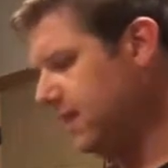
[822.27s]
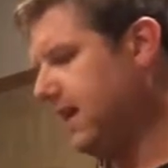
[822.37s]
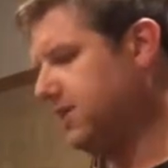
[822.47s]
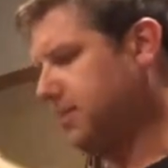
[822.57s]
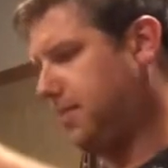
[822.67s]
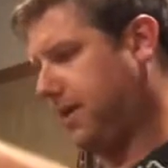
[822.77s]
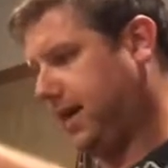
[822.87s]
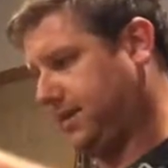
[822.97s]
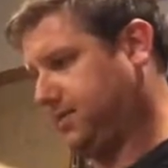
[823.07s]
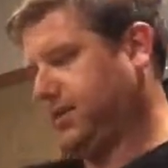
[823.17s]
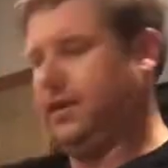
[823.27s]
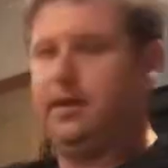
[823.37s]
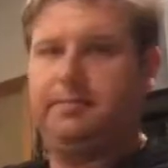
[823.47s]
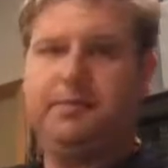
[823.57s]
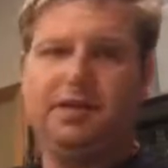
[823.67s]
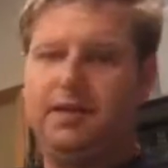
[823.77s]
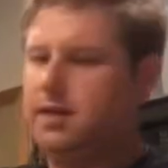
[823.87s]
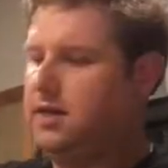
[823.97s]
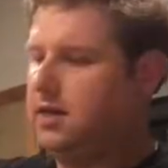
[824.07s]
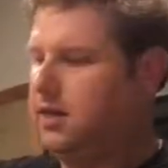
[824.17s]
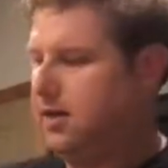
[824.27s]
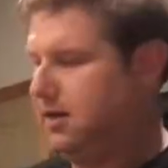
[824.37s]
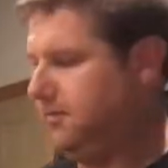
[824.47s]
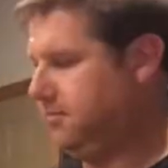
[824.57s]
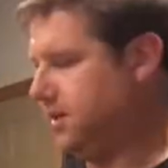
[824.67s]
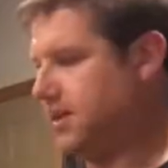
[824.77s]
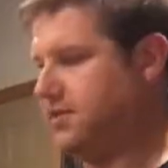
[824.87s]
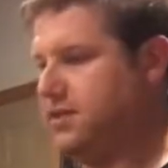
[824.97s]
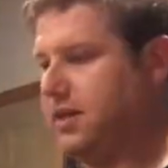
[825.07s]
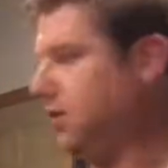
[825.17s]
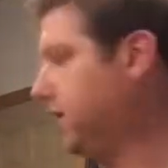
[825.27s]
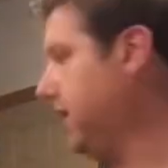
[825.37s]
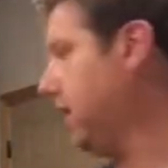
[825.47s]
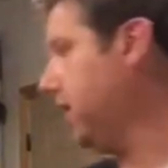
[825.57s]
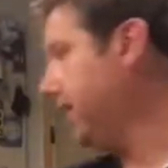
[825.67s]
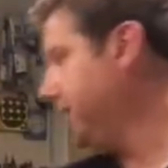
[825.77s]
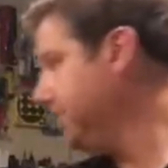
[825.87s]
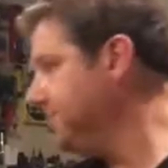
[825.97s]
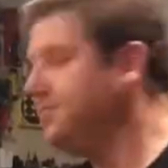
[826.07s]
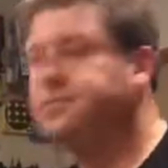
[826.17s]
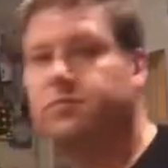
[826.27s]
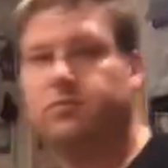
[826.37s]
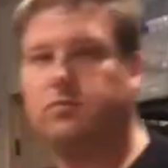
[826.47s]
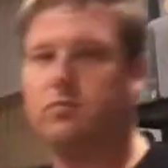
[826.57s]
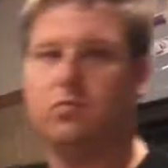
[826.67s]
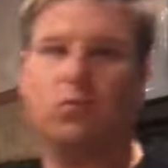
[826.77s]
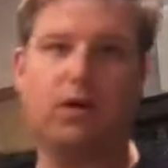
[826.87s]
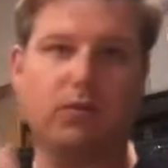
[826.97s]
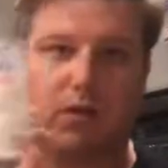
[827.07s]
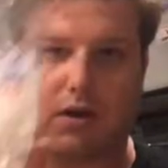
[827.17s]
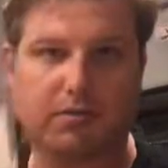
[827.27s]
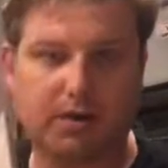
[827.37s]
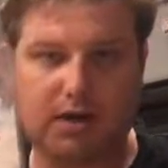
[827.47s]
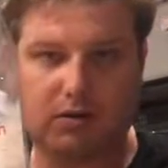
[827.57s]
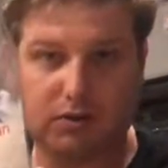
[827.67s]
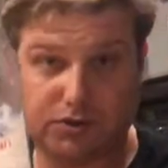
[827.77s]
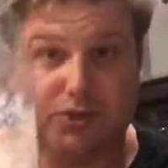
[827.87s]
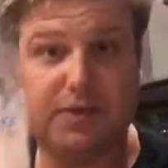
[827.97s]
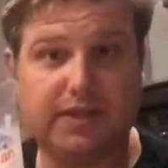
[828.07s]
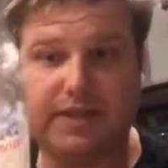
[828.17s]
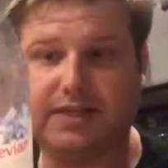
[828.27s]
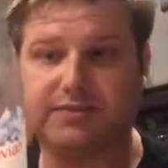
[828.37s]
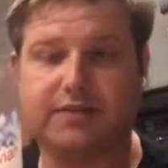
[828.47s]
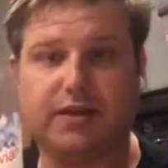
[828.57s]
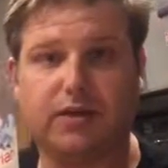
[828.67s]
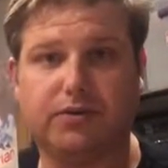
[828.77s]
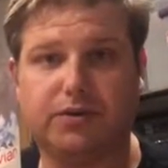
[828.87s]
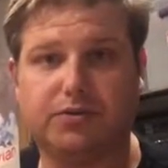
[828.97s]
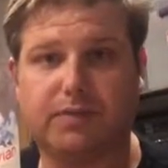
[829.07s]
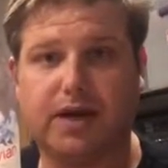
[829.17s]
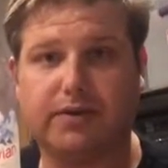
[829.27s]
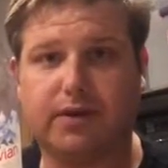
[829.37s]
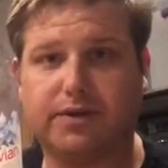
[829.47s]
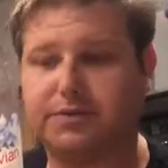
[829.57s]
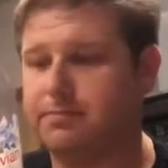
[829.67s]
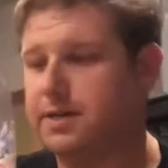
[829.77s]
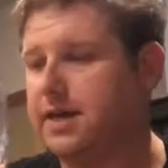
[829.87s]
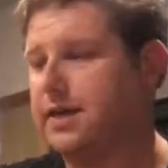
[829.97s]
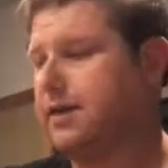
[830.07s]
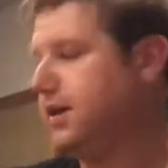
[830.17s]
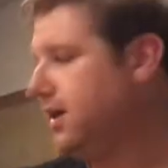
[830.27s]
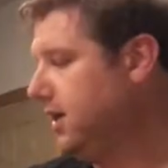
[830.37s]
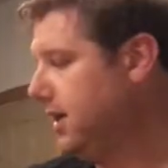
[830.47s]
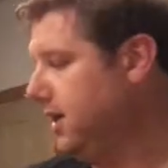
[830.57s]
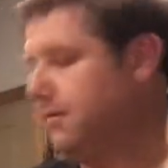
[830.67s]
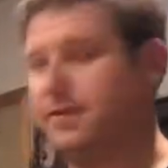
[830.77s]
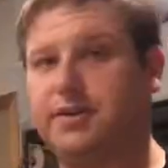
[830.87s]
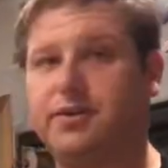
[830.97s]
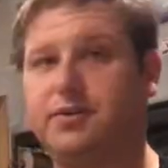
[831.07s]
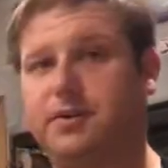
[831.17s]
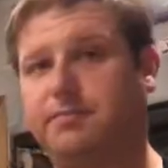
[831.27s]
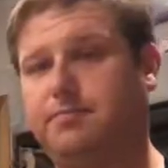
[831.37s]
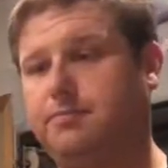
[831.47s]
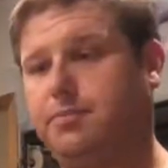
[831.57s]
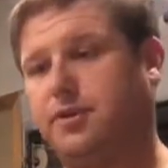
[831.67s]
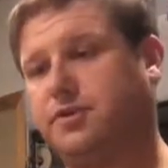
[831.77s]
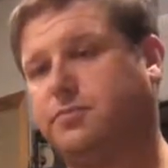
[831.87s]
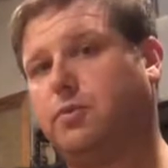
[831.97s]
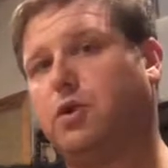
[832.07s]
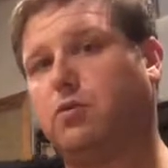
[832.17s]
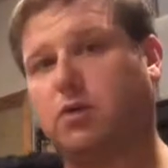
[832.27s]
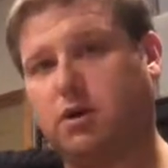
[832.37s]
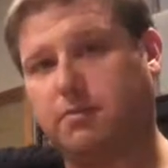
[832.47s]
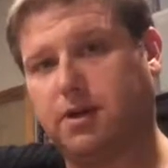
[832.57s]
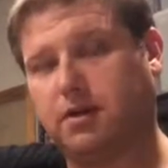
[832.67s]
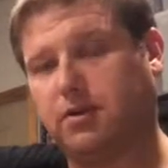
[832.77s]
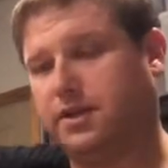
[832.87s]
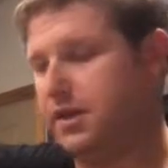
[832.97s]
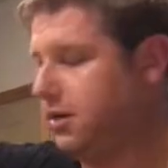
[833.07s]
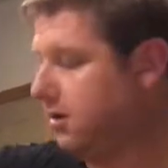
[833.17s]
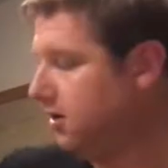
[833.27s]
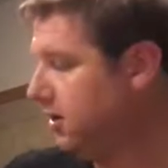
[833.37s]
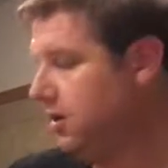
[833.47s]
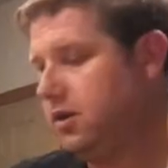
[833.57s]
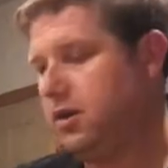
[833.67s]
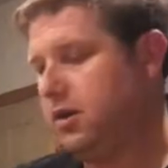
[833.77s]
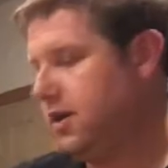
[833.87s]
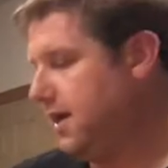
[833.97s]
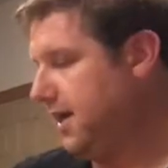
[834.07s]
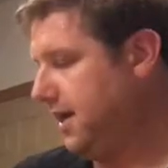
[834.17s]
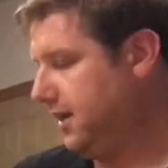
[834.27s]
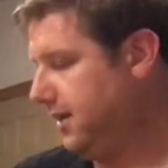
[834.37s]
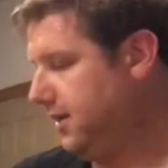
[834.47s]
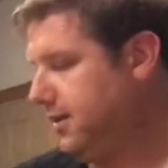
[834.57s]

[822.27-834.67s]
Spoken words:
that's my pack setup. Like I said, I'll carry one water bottle or two of these if I don't use my hydration pack. And if I do, I put a smaller water bottle in here and